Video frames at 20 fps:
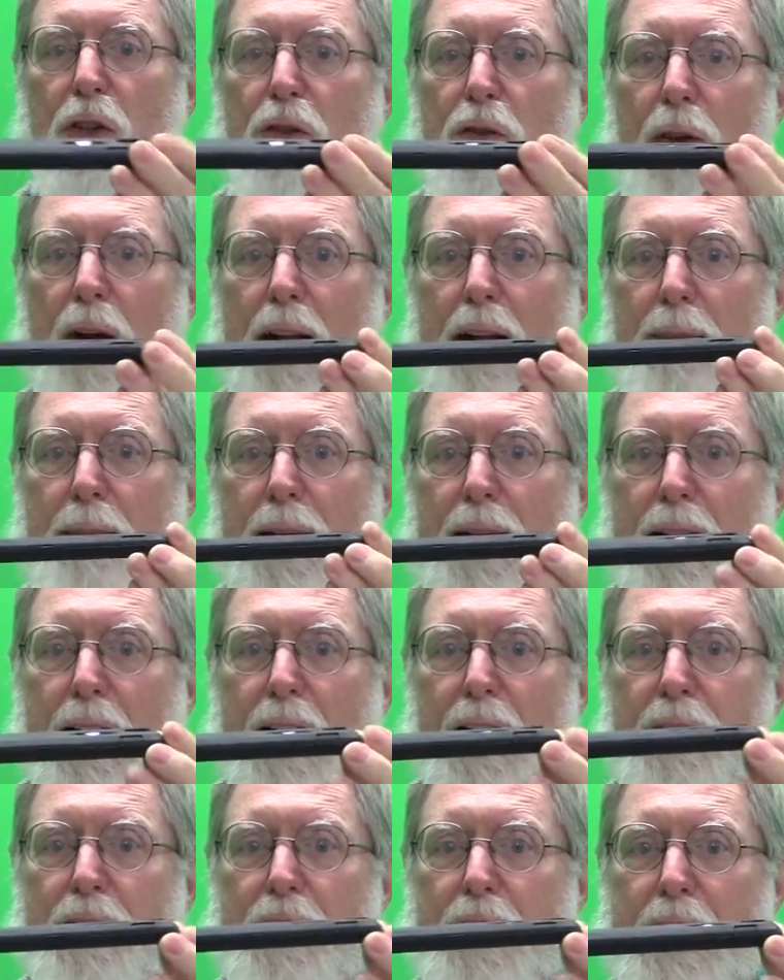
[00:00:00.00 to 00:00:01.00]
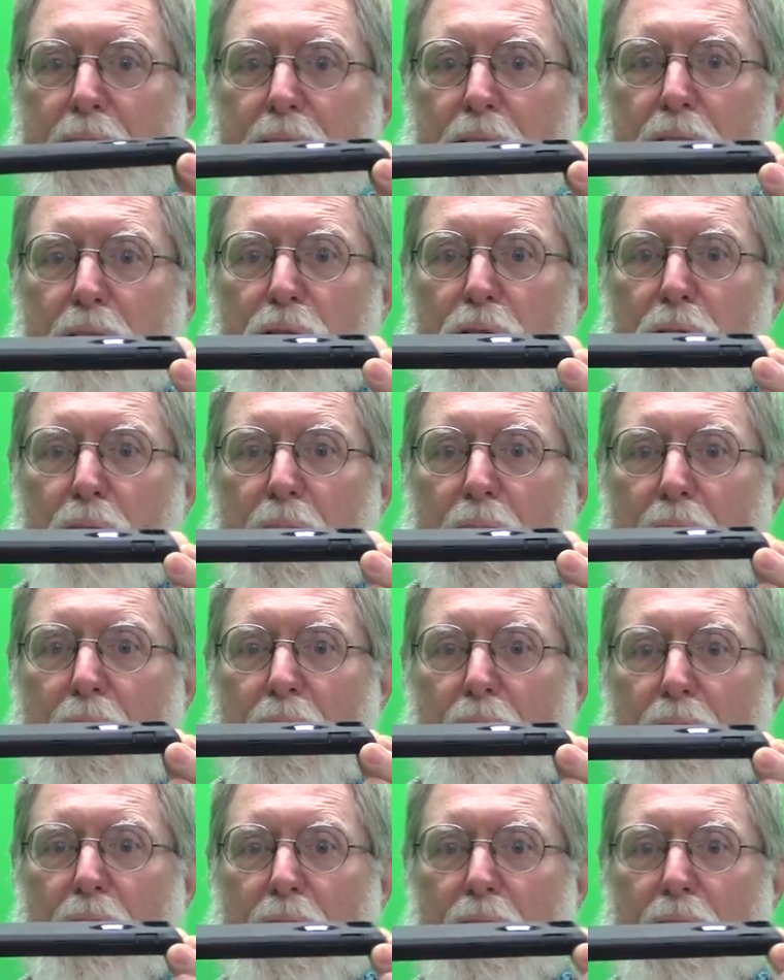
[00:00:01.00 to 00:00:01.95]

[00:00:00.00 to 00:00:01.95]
try to make it as even as you can,